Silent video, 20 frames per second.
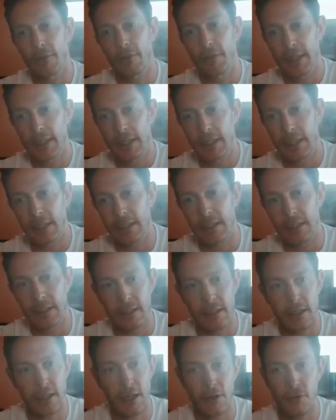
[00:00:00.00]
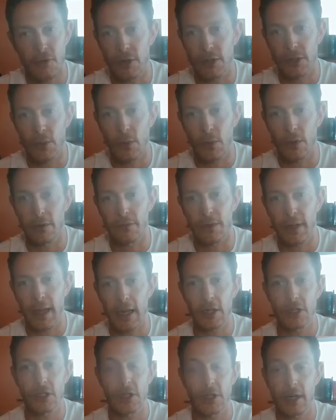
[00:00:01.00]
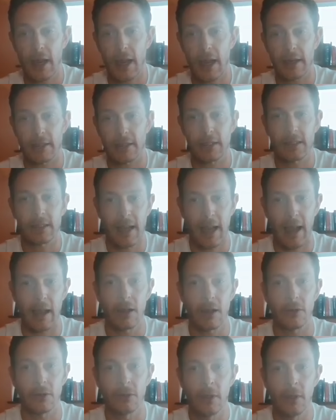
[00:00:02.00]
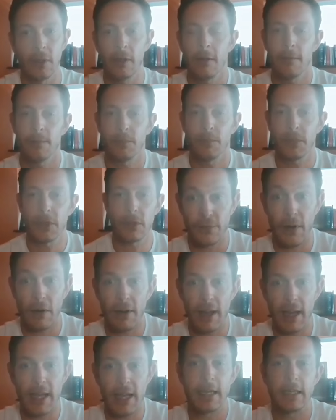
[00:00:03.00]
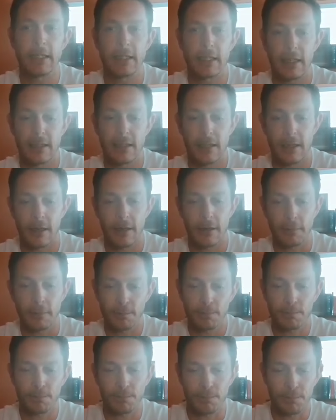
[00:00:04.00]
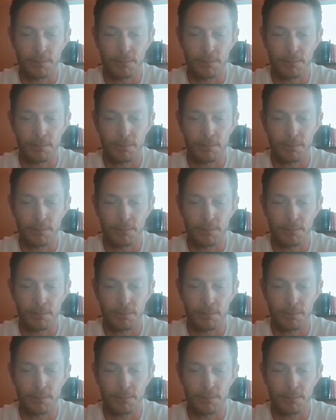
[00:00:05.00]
drive consistency across qualification at scale, it's very easy to